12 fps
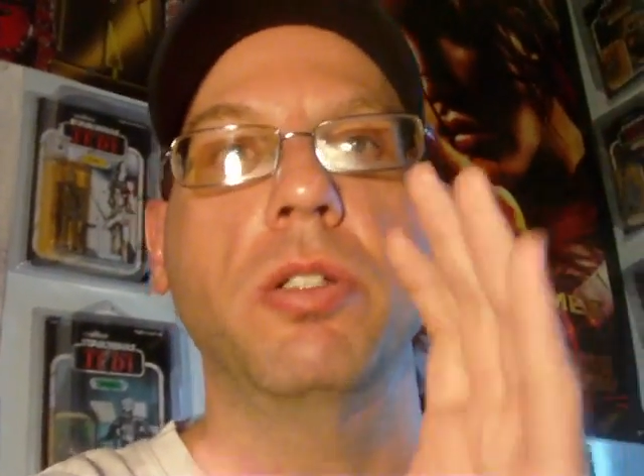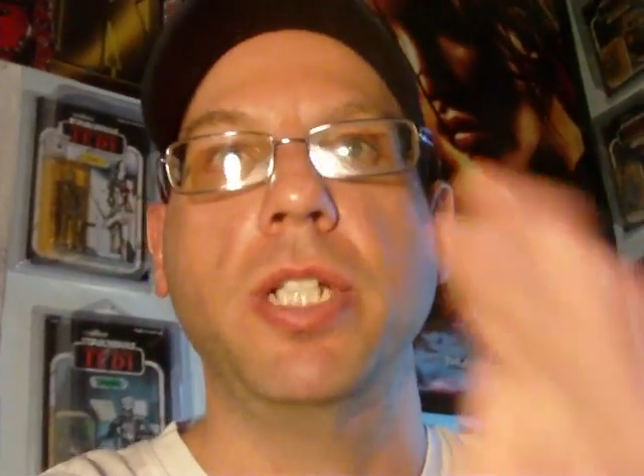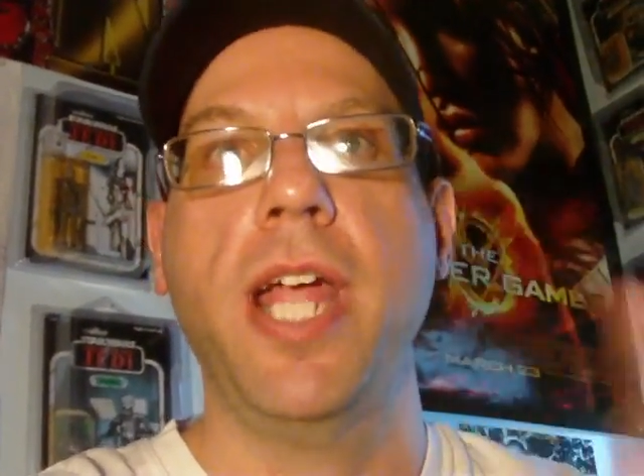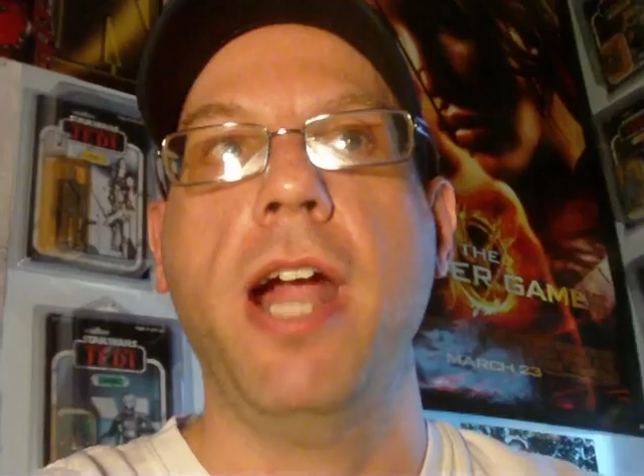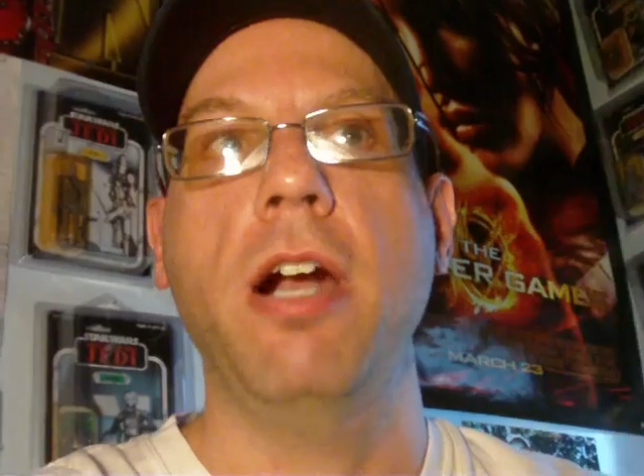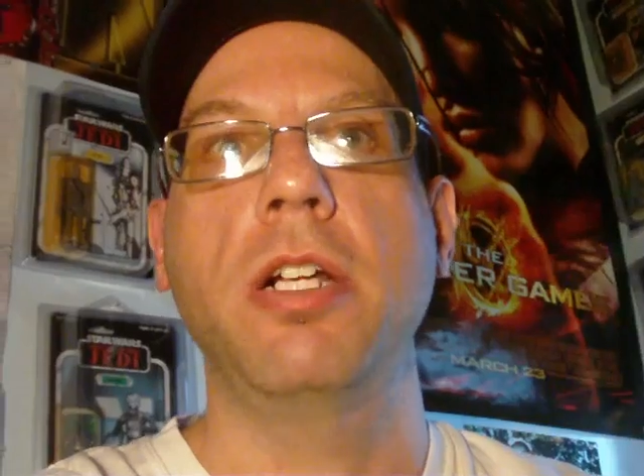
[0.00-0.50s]
those
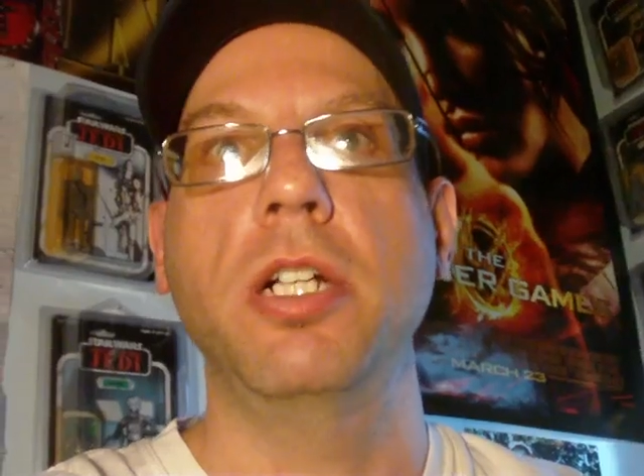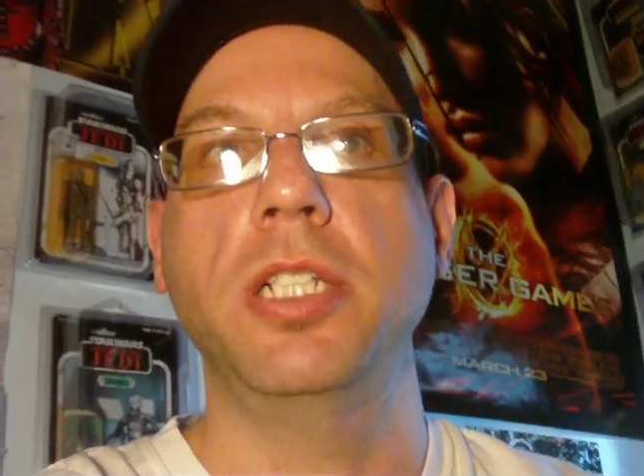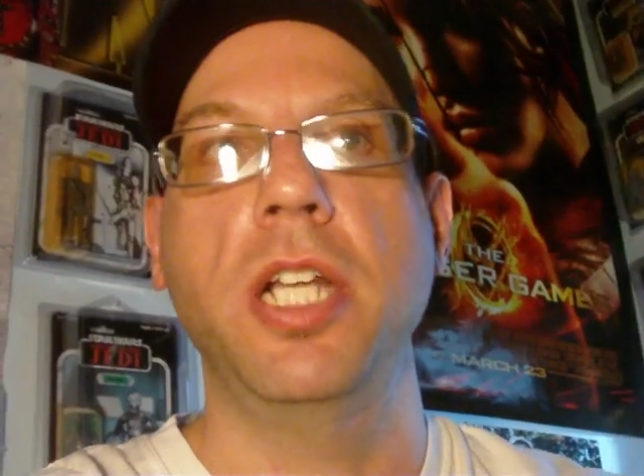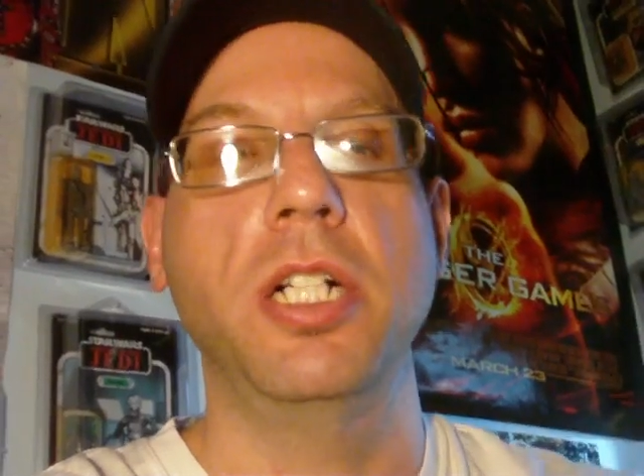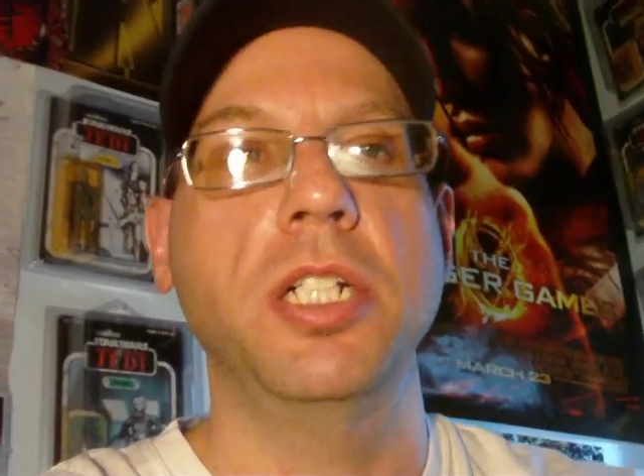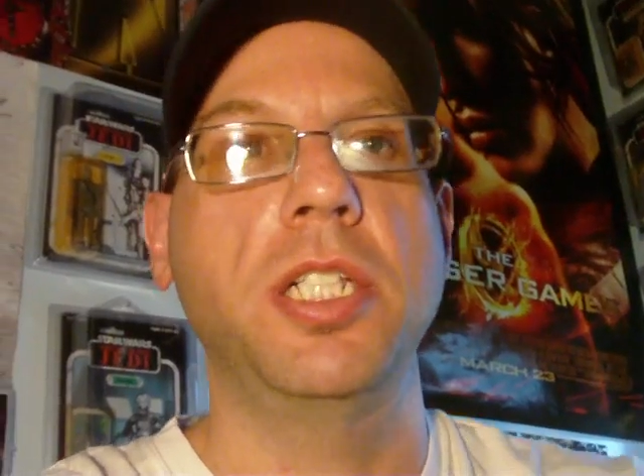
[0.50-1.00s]

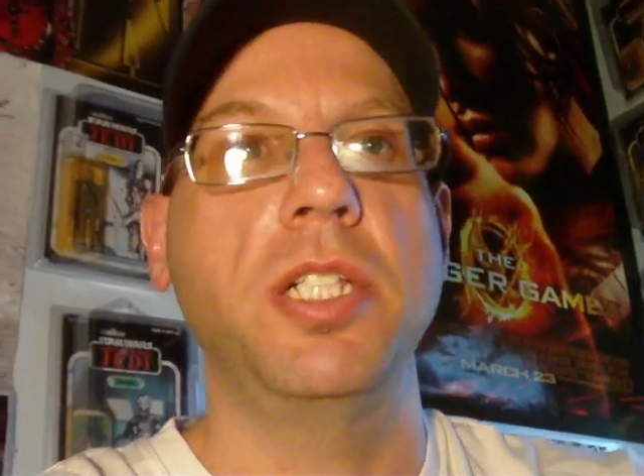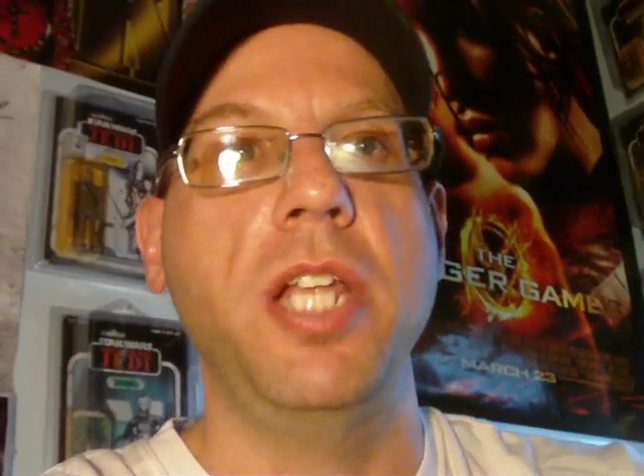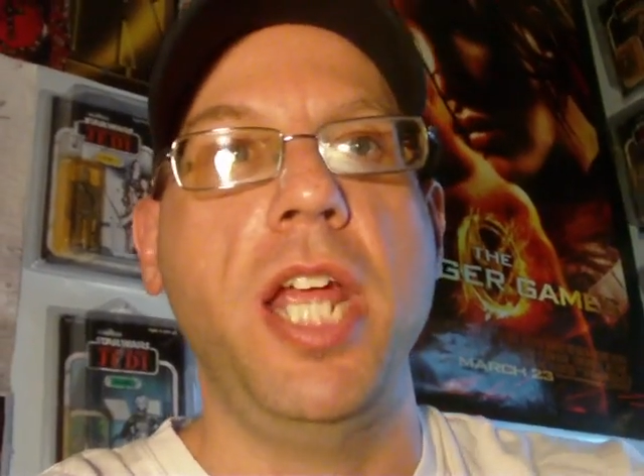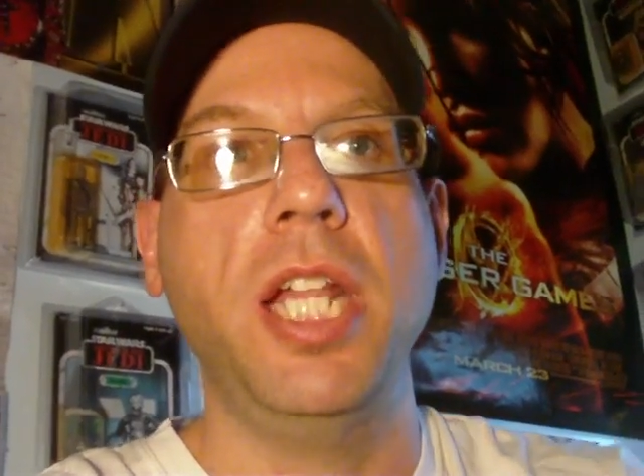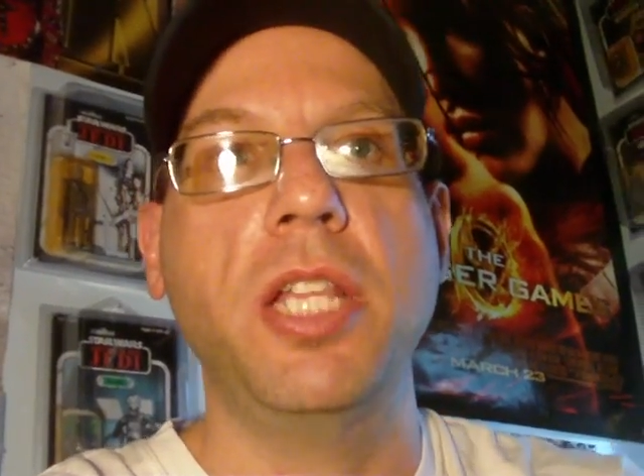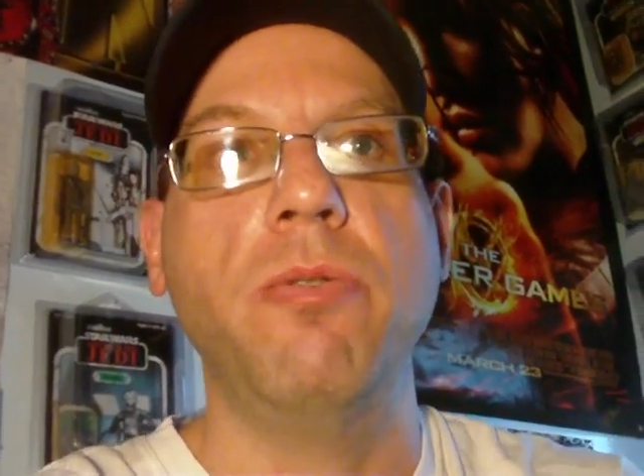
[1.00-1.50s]
characters that are just
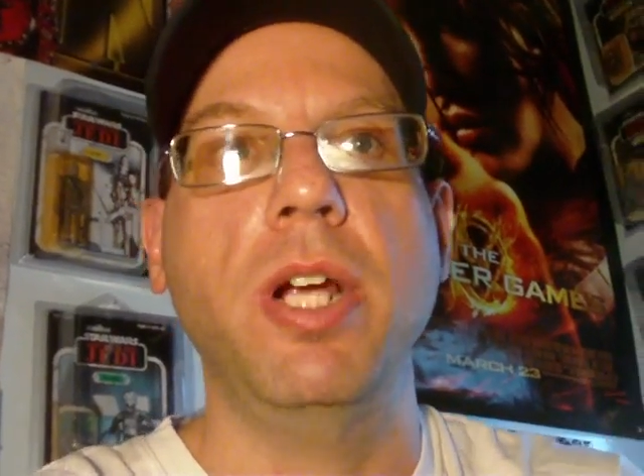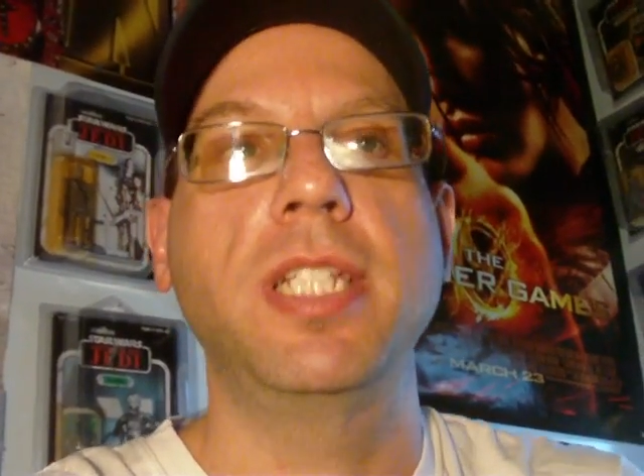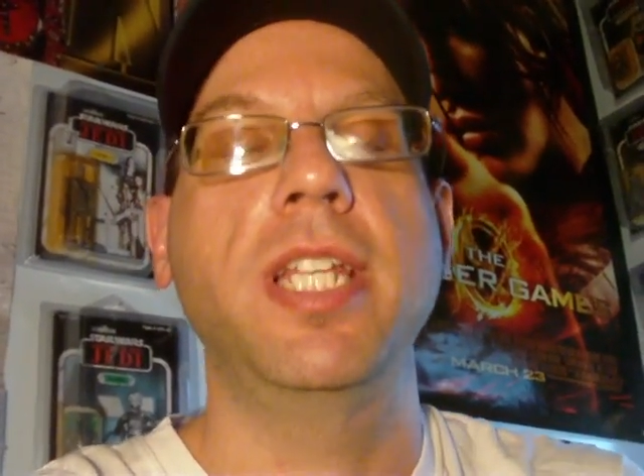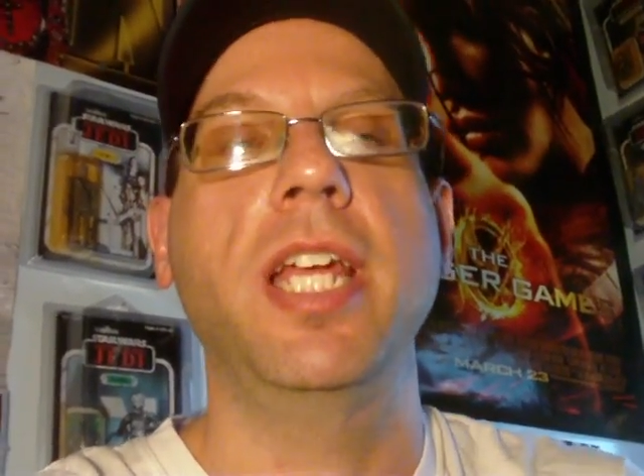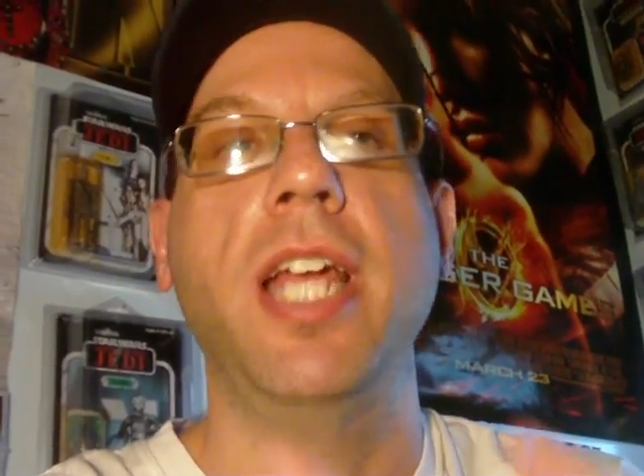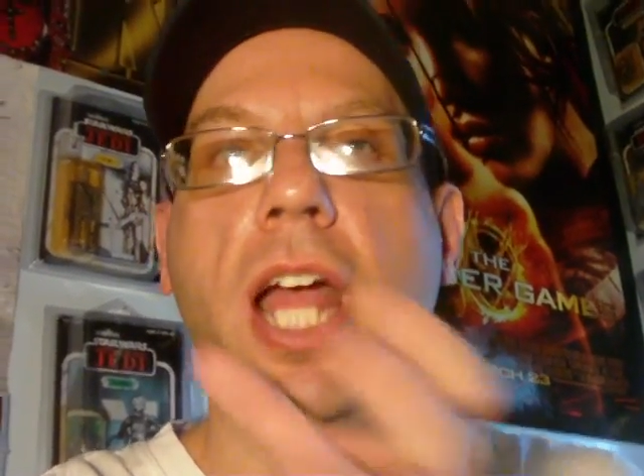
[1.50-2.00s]

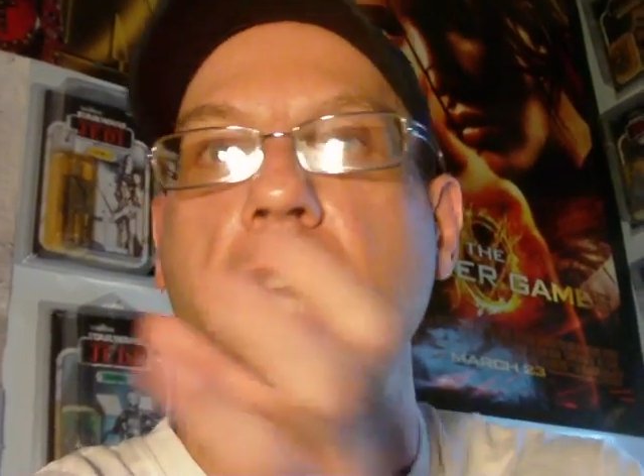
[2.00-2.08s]
interesting